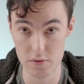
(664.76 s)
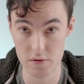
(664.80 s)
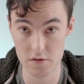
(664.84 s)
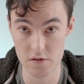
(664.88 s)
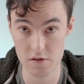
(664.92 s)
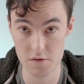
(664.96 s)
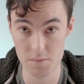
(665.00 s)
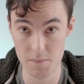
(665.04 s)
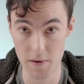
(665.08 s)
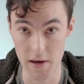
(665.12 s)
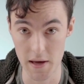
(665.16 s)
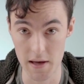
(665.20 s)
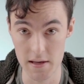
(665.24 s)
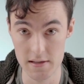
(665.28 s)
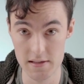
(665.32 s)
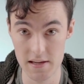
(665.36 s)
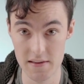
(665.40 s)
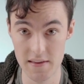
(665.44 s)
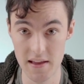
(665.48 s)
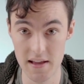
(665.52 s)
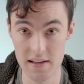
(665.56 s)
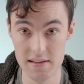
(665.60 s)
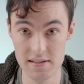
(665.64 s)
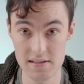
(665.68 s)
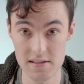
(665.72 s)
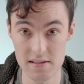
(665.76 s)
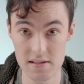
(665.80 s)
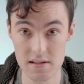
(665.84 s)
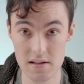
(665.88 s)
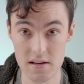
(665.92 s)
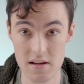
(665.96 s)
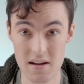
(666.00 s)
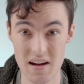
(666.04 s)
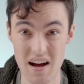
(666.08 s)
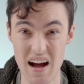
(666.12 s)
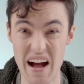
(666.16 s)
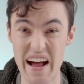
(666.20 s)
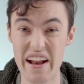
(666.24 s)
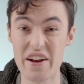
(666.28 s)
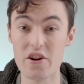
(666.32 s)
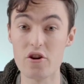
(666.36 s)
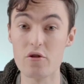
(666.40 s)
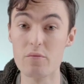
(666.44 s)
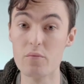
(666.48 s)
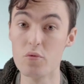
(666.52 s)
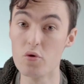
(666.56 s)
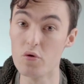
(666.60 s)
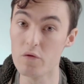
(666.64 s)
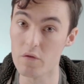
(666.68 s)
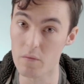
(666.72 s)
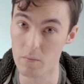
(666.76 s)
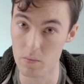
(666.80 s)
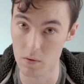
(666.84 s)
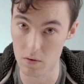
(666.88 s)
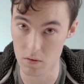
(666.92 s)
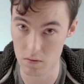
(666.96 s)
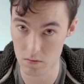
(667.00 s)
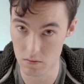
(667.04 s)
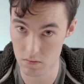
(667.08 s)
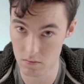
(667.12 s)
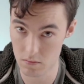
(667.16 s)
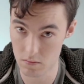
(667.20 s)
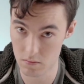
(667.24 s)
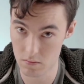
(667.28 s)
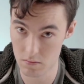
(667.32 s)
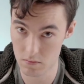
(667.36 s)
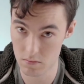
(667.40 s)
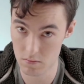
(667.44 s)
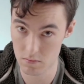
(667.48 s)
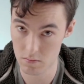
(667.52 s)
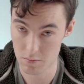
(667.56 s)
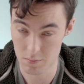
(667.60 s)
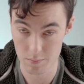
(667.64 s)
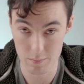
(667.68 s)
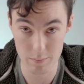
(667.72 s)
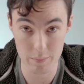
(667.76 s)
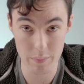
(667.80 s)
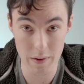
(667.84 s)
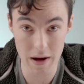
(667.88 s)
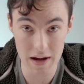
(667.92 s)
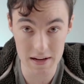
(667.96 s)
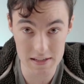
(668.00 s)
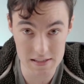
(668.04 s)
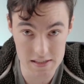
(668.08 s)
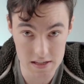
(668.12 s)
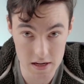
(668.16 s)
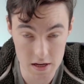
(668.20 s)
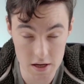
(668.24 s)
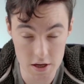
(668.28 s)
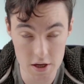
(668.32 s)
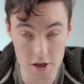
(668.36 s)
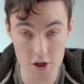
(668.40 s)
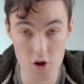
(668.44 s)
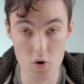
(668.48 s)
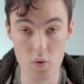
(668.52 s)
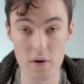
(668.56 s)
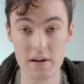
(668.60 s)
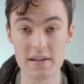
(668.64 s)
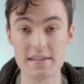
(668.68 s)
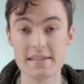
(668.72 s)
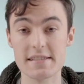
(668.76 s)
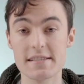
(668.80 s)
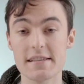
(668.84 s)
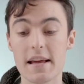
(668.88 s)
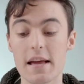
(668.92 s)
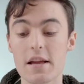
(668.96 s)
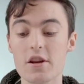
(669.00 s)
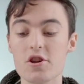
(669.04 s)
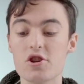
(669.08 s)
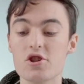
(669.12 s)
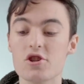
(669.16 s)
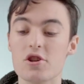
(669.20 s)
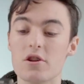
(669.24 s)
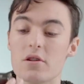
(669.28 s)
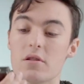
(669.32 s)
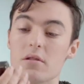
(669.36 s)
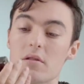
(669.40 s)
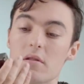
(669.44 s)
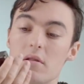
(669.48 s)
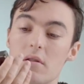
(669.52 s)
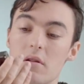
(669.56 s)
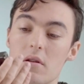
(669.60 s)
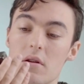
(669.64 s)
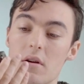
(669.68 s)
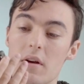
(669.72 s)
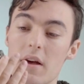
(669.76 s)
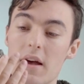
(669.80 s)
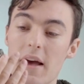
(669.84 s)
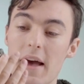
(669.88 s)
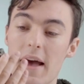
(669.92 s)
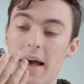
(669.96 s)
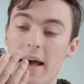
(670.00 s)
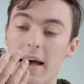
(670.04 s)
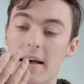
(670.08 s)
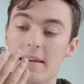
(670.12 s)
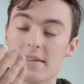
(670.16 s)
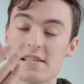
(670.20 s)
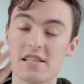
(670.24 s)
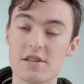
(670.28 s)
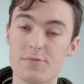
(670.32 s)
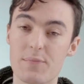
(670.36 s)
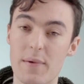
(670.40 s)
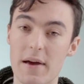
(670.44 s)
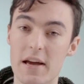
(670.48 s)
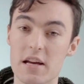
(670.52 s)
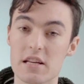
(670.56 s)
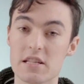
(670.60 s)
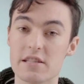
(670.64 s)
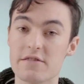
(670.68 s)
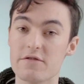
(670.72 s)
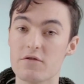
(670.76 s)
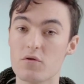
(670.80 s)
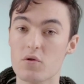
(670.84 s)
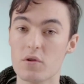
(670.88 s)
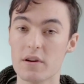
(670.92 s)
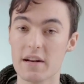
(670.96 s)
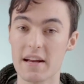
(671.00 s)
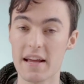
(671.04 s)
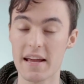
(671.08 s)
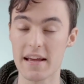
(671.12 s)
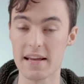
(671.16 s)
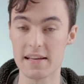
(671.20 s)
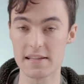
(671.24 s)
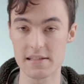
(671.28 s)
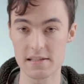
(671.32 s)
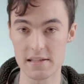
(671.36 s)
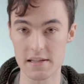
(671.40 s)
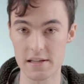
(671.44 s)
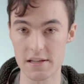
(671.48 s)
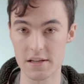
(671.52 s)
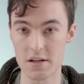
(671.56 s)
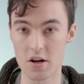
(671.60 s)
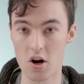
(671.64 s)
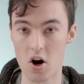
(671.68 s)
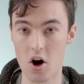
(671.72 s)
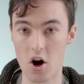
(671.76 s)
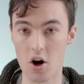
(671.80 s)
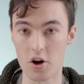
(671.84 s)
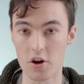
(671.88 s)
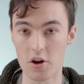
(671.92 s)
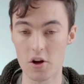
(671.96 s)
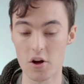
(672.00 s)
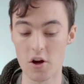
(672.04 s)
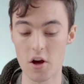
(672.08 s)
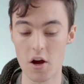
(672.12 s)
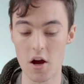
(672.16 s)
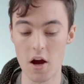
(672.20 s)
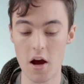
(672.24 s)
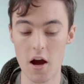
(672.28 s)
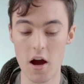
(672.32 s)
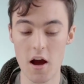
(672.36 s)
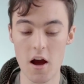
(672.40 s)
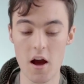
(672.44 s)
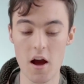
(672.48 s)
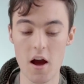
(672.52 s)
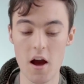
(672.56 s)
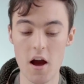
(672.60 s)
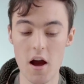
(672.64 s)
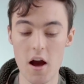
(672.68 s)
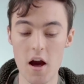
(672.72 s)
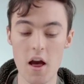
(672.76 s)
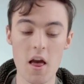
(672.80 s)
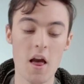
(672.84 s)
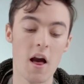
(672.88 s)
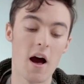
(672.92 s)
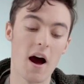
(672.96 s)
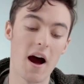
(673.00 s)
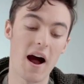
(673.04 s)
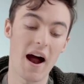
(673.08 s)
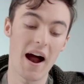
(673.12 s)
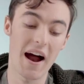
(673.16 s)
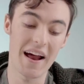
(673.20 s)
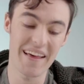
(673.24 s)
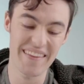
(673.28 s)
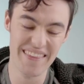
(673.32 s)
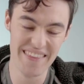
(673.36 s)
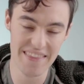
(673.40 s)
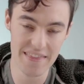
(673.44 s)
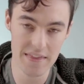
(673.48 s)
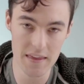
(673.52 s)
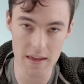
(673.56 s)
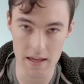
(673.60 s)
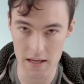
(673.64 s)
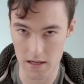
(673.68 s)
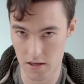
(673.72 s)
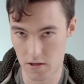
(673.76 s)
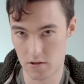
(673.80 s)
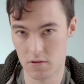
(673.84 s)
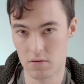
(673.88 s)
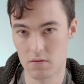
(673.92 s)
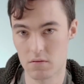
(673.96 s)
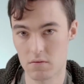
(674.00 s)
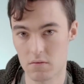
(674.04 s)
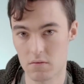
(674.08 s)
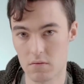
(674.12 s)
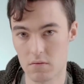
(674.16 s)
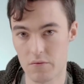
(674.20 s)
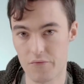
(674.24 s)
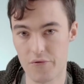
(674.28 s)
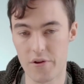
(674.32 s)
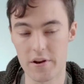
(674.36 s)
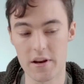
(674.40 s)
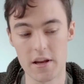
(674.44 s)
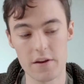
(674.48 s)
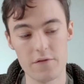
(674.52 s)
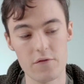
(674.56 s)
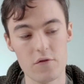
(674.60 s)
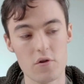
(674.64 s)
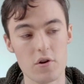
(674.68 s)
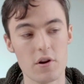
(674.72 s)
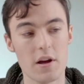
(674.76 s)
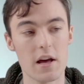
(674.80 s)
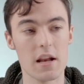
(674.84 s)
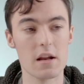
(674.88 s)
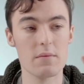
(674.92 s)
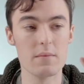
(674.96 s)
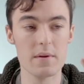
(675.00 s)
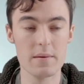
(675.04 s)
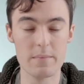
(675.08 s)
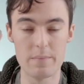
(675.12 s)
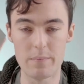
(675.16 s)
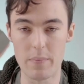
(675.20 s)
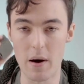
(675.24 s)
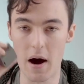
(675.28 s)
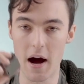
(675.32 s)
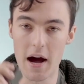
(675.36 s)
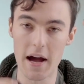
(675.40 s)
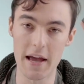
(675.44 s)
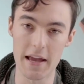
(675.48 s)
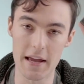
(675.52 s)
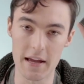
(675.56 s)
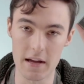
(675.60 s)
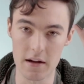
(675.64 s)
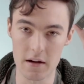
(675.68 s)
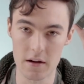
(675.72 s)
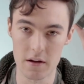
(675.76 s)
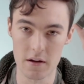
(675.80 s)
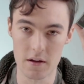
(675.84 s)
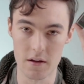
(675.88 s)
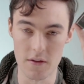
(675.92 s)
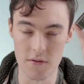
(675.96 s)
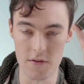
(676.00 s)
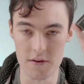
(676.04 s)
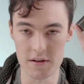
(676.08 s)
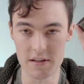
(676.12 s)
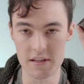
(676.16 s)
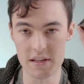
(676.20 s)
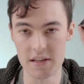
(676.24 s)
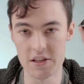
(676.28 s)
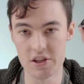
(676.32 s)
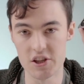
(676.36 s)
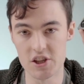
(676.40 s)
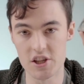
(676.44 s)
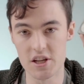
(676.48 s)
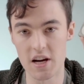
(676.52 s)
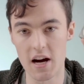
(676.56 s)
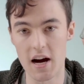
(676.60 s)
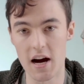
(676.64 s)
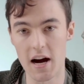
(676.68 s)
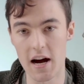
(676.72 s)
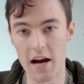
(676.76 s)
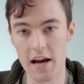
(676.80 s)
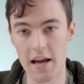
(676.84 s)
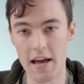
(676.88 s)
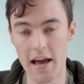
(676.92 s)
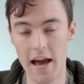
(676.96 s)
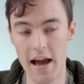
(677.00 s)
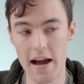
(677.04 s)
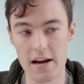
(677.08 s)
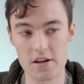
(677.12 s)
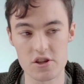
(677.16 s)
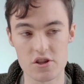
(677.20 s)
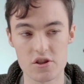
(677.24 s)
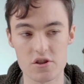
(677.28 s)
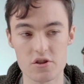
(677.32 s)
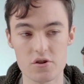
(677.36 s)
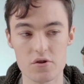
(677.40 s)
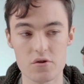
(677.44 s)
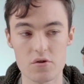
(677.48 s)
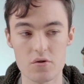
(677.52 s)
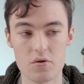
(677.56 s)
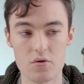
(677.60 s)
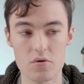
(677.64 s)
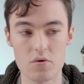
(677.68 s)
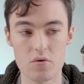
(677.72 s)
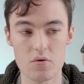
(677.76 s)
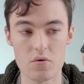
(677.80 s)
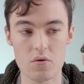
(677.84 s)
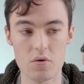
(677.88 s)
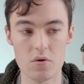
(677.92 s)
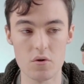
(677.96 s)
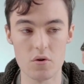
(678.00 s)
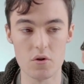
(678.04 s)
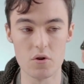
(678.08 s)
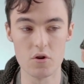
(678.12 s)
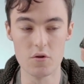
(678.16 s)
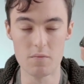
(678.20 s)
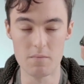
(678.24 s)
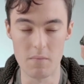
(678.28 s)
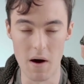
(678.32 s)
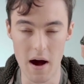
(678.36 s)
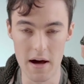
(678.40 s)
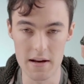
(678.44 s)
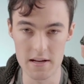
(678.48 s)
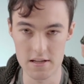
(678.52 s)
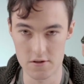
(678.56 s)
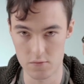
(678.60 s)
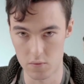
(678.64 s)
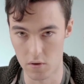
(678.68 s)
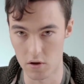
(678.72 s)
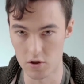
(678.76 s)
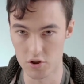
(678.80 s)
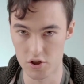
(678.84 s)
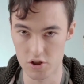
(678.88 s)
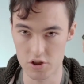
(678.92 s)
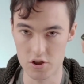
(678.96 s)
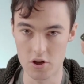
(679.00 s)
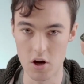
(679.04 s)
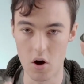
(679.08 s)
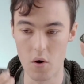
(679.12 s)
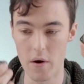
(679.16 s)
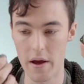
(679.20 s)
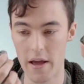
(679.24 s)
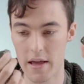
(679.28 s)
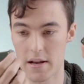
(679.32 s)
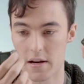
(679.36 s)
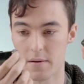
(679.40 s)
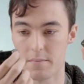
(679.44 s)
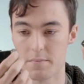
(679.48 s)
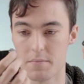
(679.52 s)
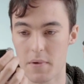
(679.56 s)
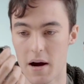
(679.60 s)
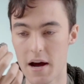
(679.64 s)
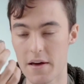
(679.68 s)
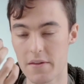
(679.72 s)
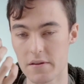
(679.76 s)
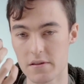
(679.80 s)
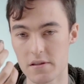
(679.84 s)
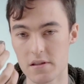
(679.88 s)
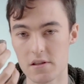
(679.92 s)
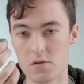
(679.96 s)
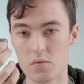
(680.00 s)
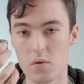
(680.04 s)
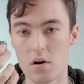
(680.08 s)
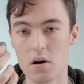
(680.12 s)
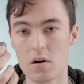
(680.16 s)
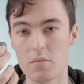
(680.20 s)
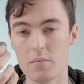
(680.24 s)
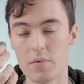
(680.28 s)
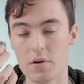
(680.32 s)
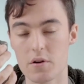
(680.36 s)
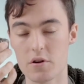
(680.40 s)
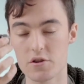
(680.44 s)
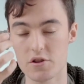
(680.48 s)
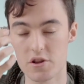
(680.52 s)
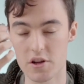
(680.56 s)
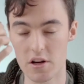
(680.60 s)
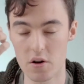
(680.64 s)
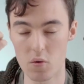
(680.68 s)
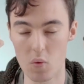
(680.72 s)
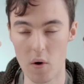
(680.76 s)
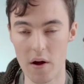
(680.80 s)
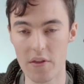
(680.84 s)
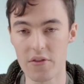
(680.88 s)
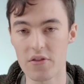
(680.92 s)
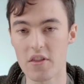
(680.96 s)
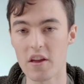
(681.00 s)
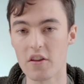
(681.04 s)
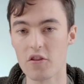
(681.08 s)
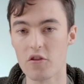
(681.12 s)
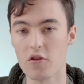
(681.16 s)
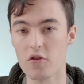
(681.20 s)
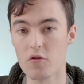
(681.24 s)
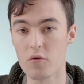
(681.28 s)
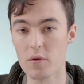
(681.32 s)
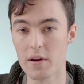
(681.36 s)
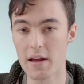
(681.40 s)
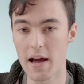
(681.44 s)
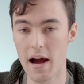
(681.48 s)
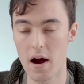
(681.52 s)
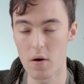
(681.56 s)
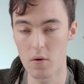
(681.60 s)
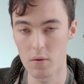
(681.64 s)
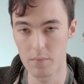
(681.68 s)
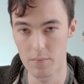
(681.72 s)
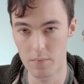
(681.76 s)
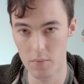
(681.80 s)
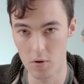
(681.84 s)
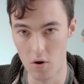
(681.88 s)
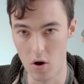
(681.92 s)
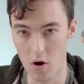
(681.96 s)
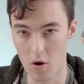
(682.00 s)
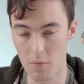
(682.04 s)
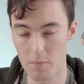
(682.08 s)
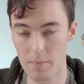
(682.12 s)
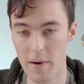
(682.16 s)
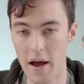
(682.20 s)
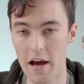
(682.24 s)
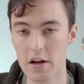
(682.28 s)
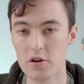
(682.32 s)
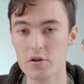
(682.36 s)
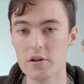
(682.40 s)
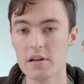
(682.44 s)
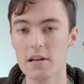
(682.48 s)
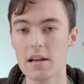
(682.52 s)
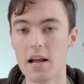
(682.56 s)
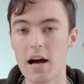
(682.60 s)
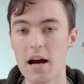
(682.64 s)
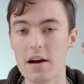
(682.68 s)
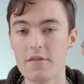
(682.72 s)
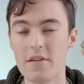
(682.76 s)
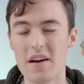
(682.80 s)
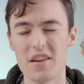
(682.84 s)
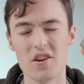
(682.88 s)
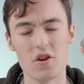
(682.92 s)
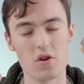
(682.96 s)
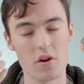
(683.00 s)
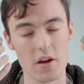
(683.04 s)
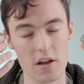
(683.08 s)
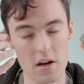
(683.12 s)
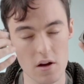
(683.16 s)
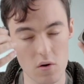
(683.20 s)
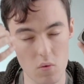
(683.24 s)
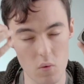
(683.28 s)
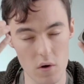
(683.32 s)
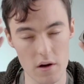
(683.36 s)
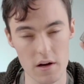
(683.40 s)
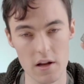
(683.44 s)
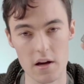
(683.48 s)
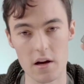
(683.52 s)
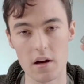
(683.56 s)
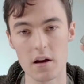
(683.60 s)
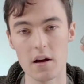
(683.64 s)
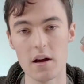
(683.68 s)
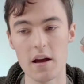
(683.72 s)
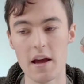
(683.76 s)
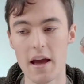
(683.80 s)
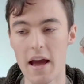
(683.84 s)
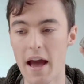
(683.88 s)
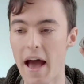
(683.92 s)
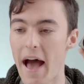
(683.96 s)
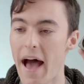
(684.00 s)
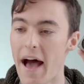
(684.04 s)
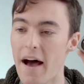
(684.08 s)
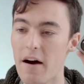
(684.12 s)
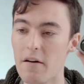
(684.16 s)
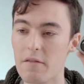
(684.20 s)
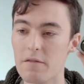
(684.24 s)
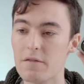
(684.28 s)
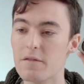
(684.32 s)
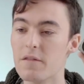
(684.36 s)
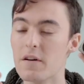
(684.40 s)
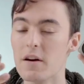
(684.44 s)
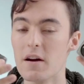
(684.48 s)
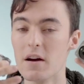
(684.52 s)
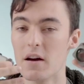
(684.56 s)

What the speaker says: worth of space, and that's unremovable. But your extension has space for an SD card. I think that if you're going to be buying the DJI Action 2, you might as well just go ahead and buy this as well, because you're going to want that 3-hour-long battery life, and you're going to want to have